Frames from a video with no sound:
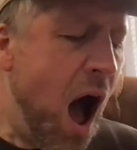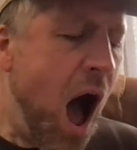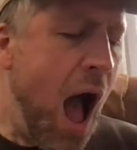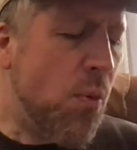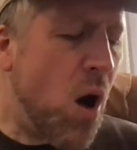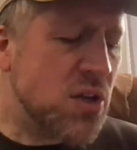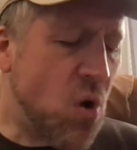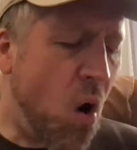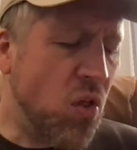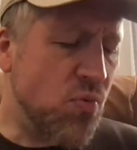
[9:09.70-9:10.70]
I walked
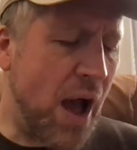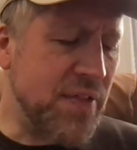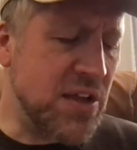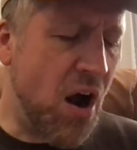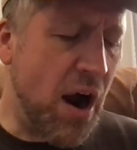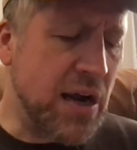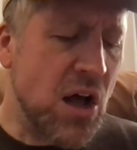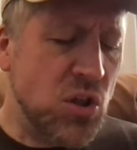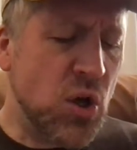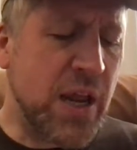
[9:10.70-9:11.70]
all around the yard
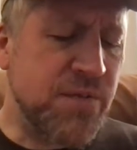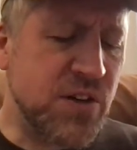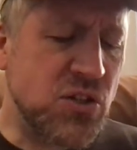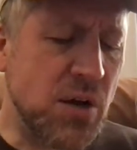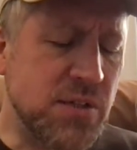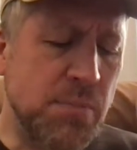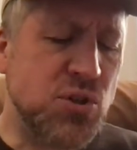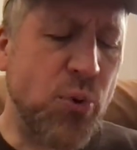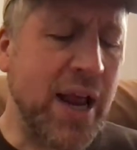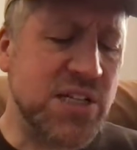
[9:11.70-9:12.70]
looking for some
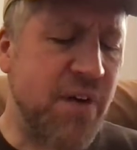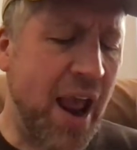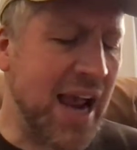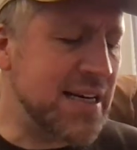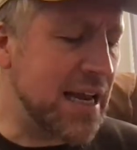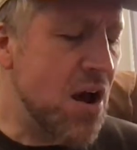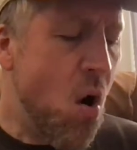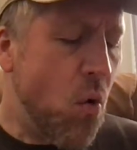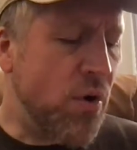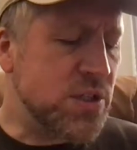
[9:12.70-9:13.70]
trace for Andy
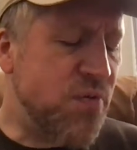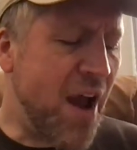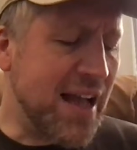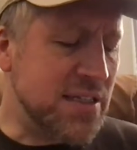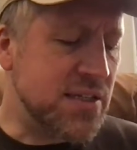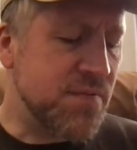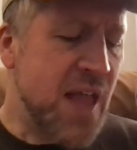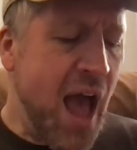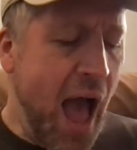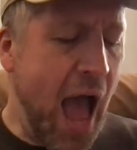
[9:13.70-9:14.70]
or his friends.
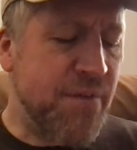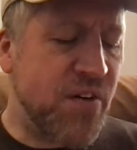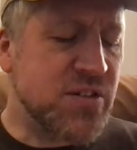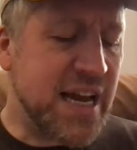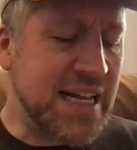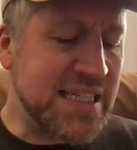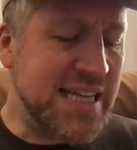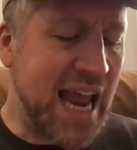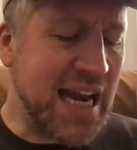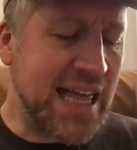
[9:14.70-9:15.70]
At first I didn't
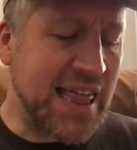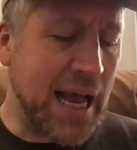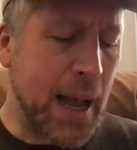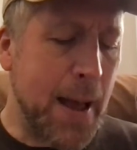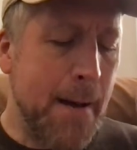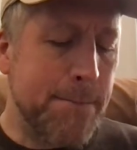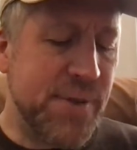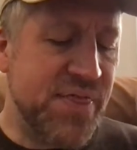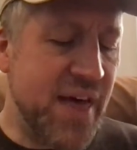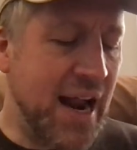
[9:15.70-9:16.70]
see anything,
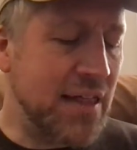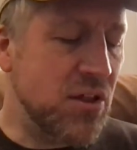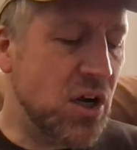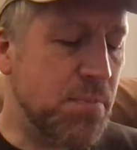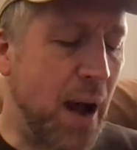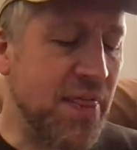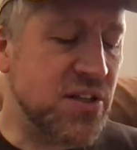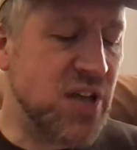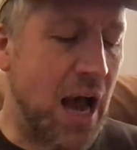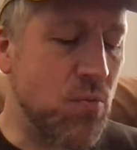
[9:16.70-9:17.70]
but then I looked by the
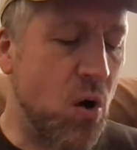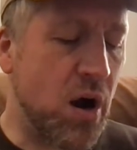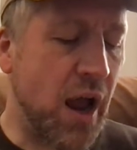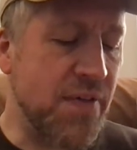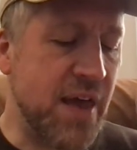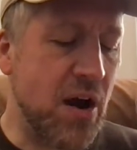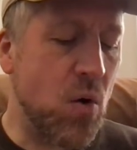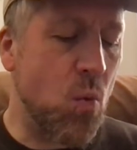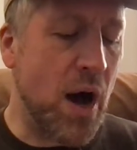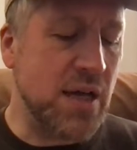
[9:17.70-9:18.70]
sidewalk and there it
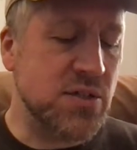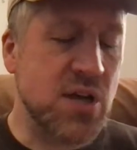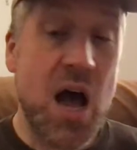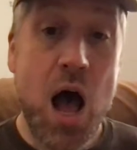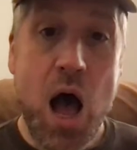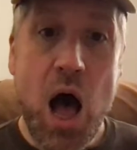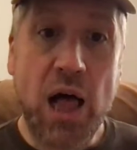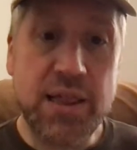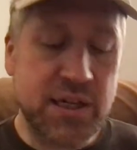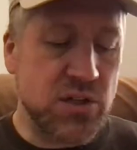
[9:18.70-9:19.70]
was, a
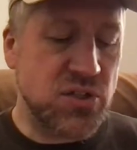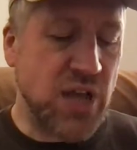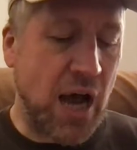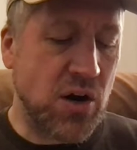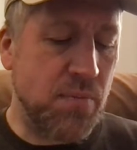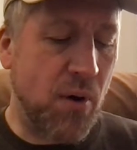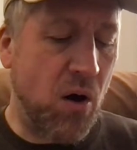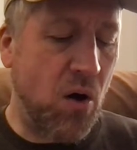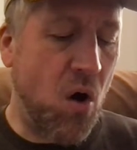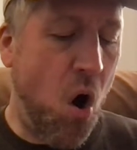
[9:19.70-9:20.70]
little soccer
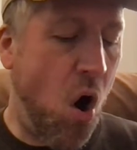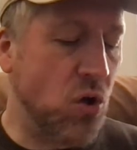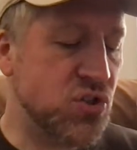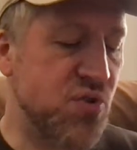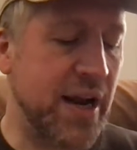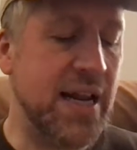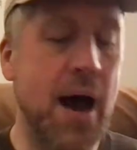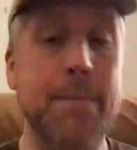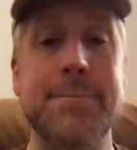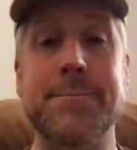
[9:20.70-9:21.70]
ball all shredded
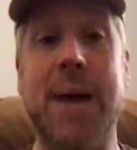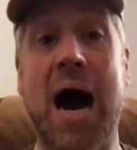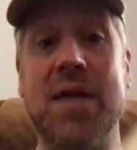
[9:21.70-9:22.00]
out by